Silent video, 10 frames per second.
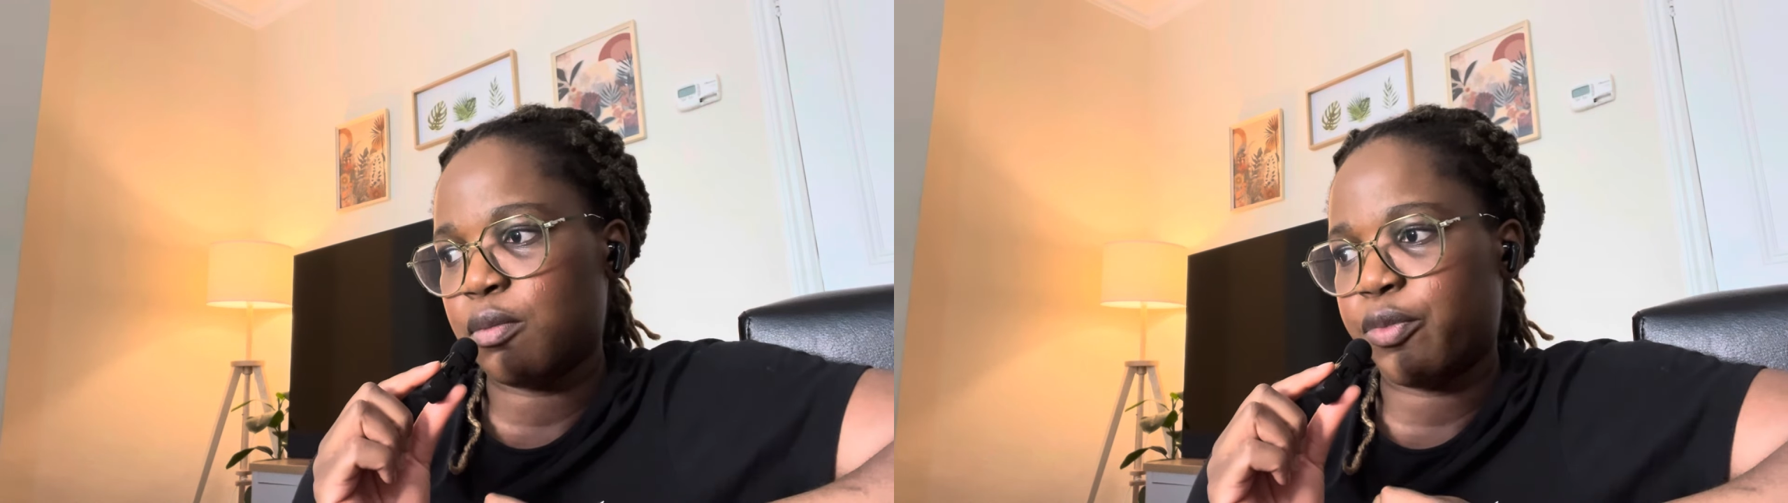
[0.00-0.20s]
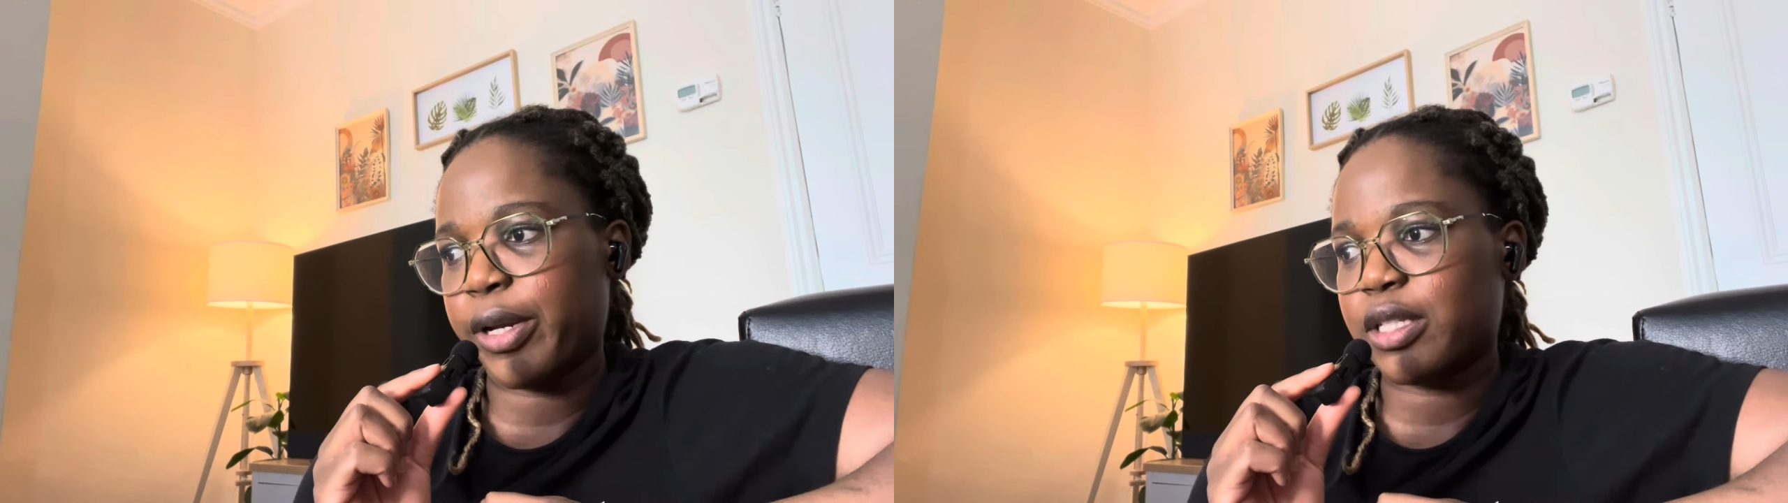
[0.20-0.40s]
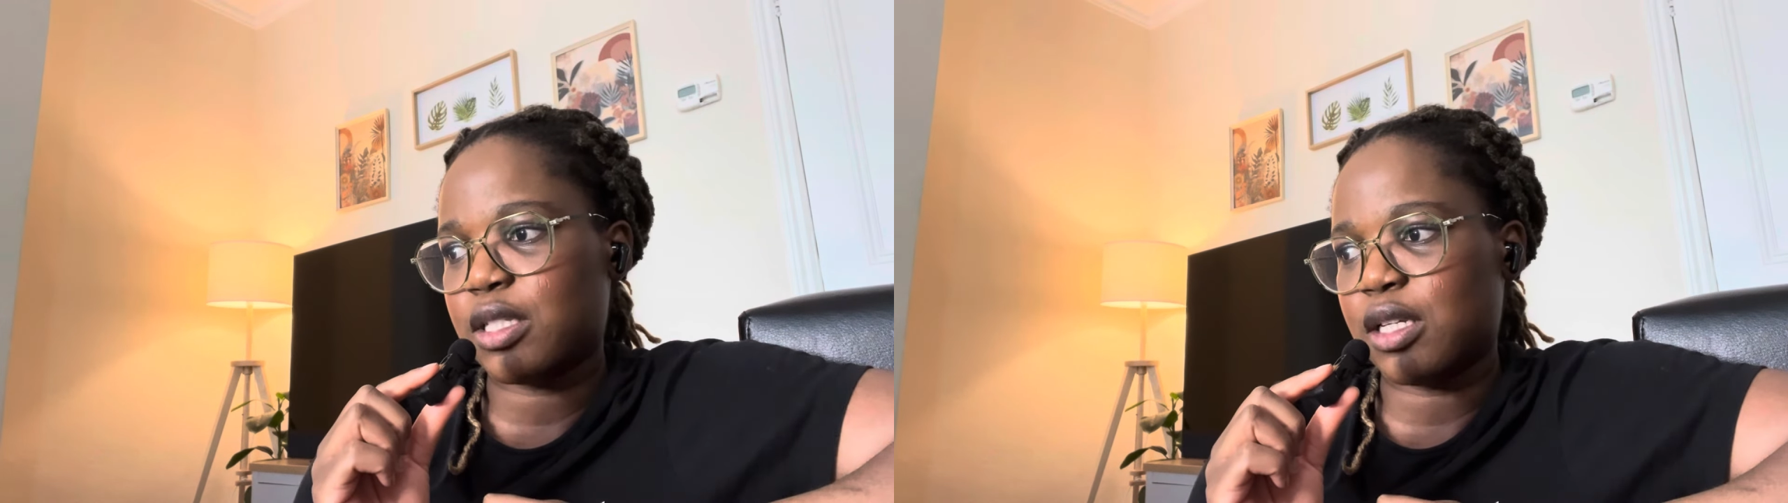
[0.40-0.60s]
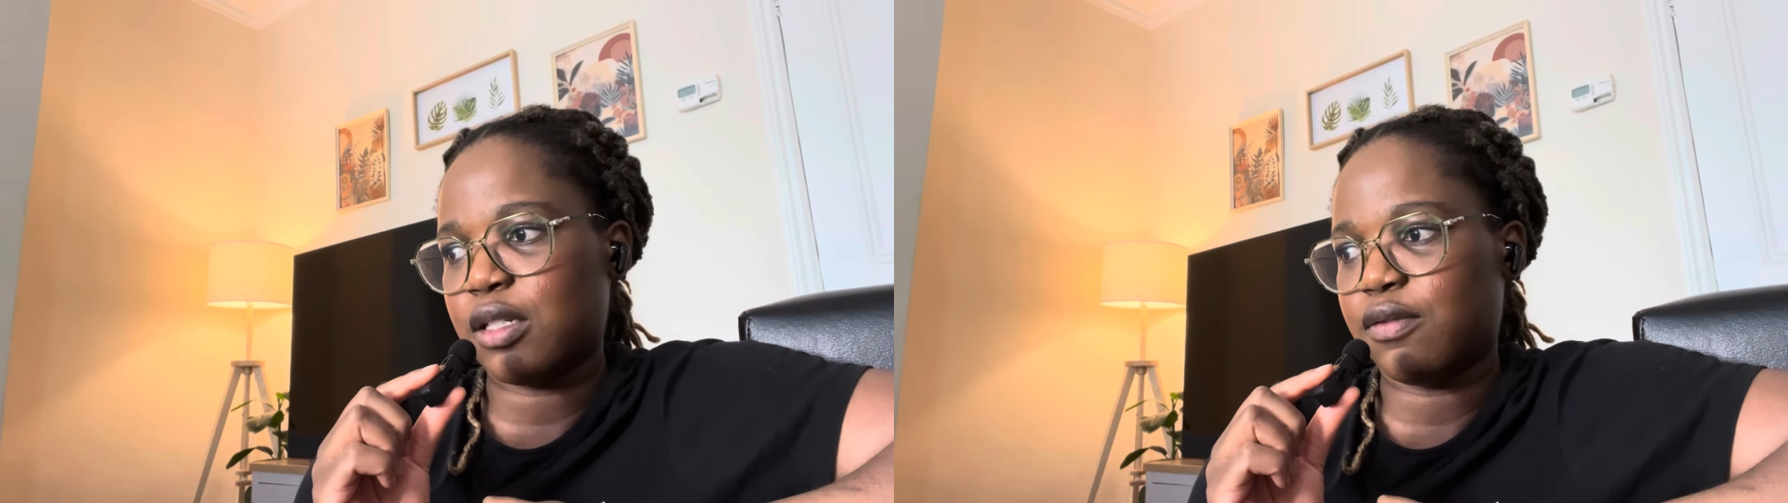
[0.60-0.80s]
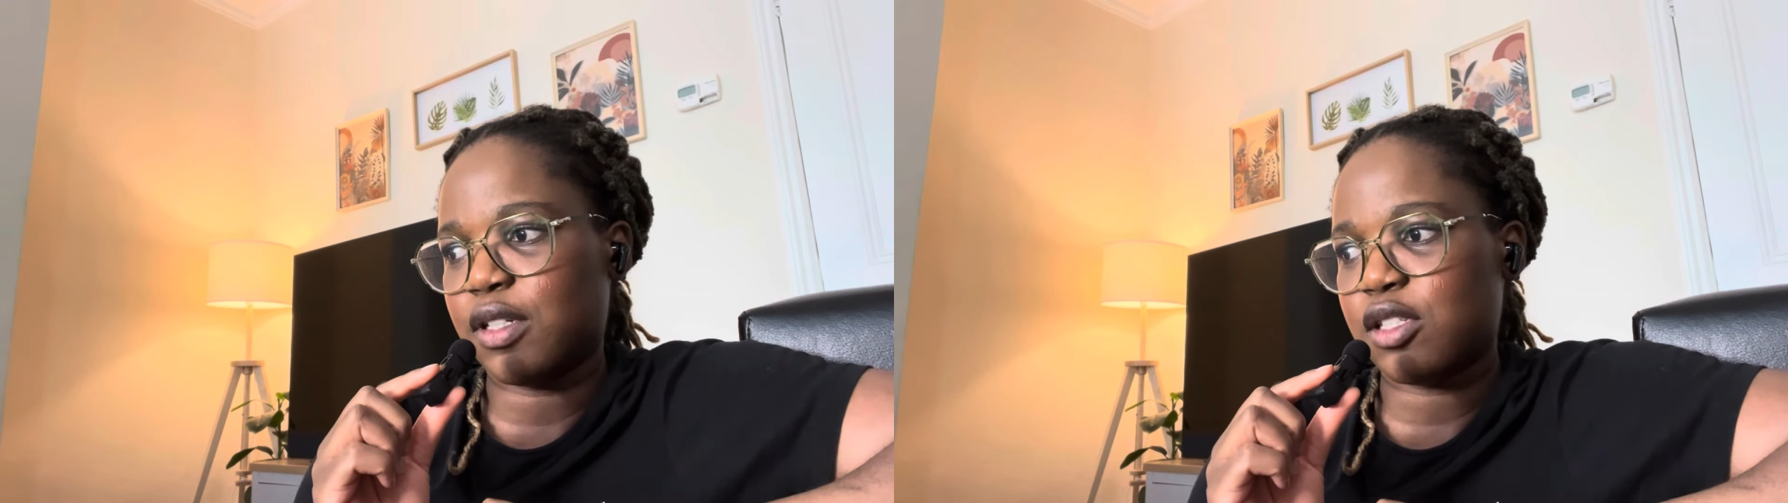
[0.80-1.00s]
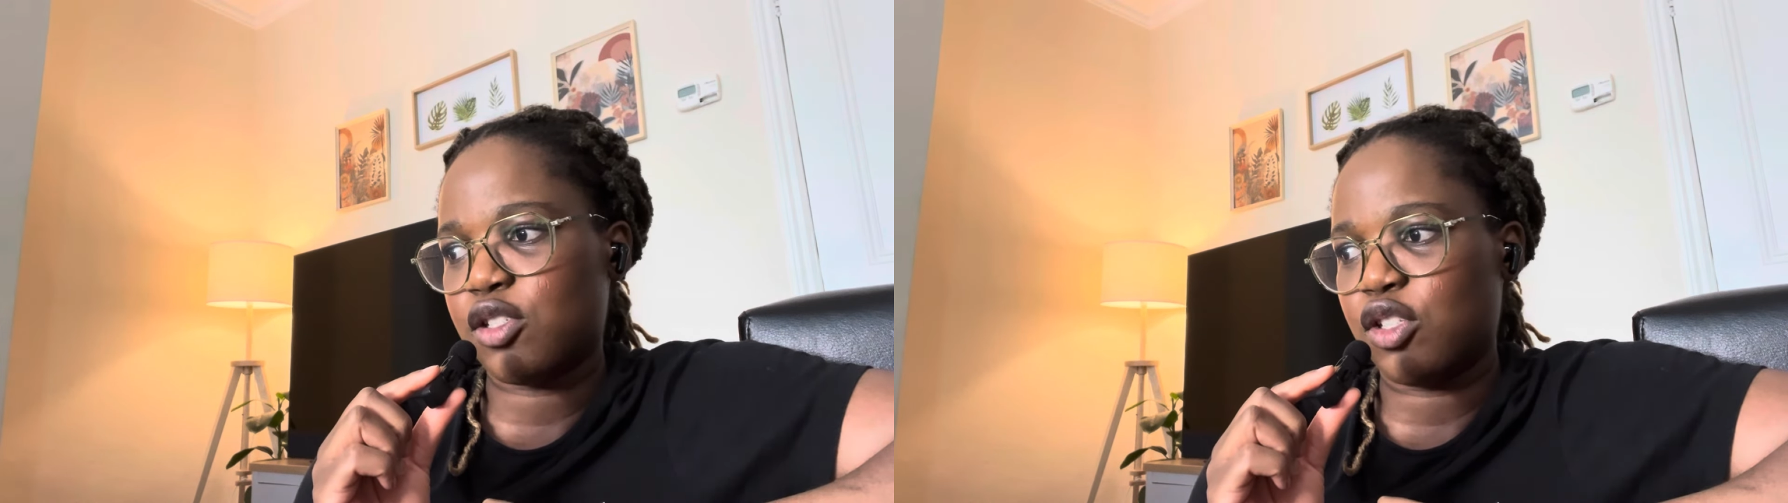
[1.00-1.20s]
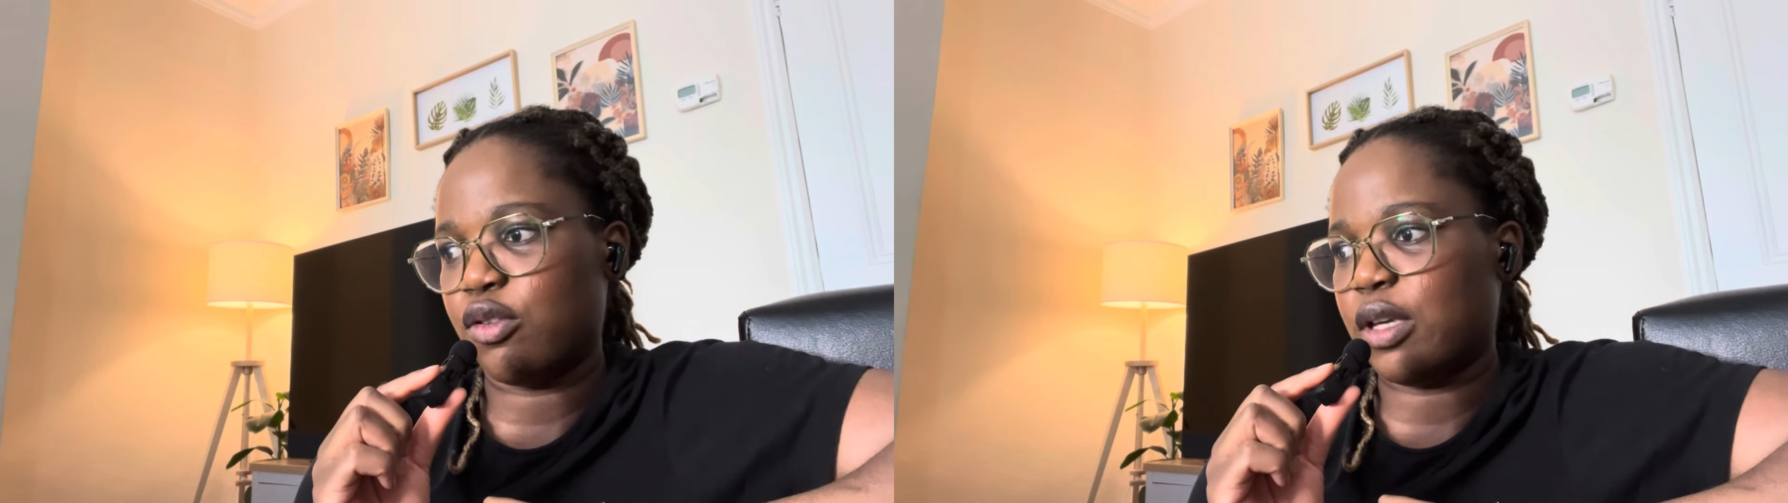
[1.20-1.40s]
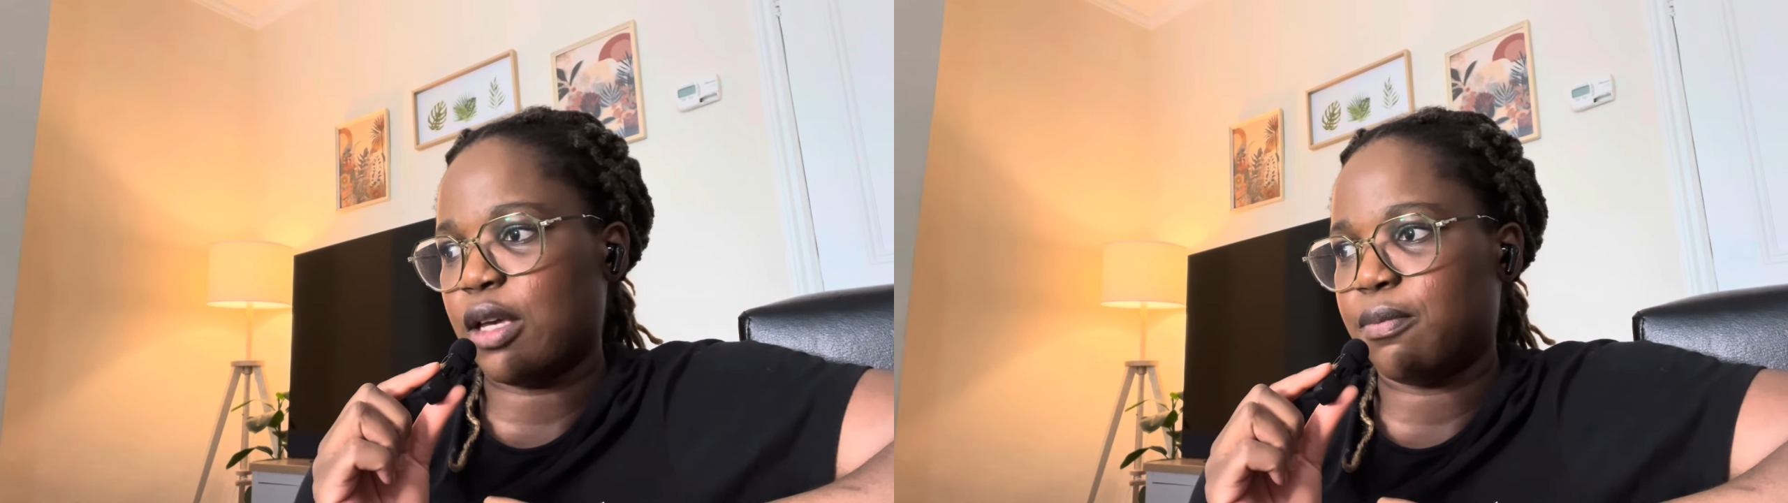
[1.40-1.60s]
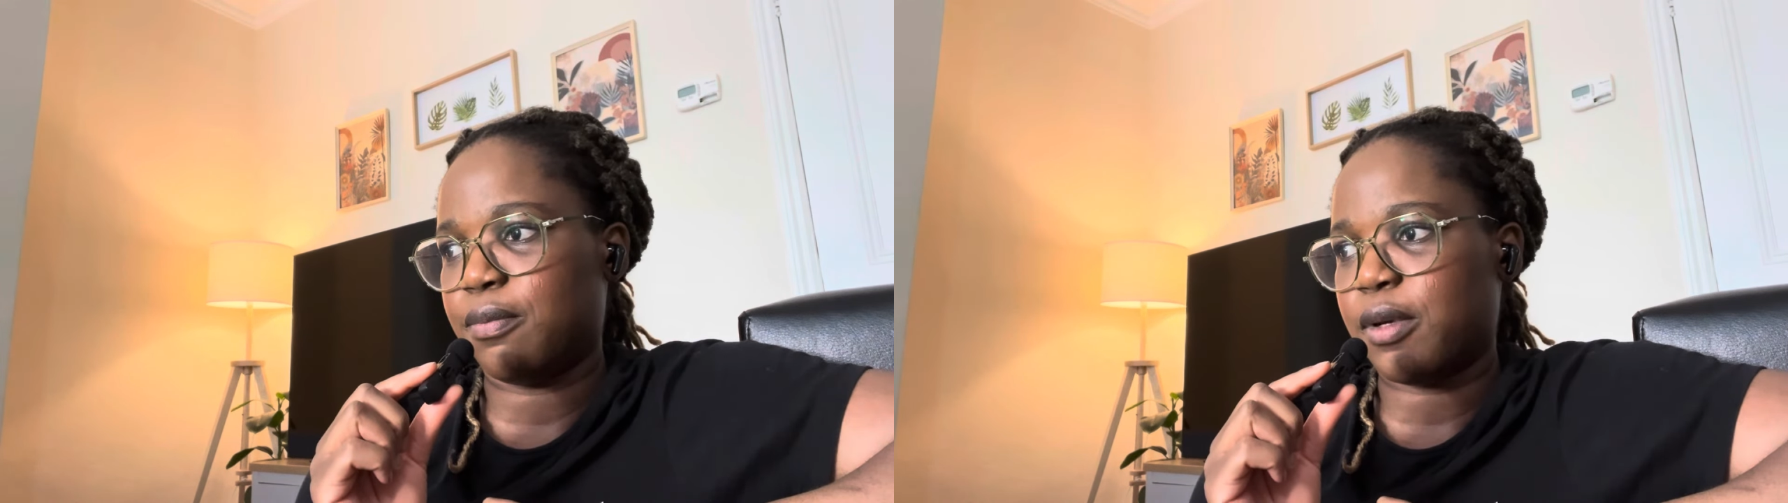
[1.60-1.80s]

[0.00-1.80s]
Brexit versus UKIP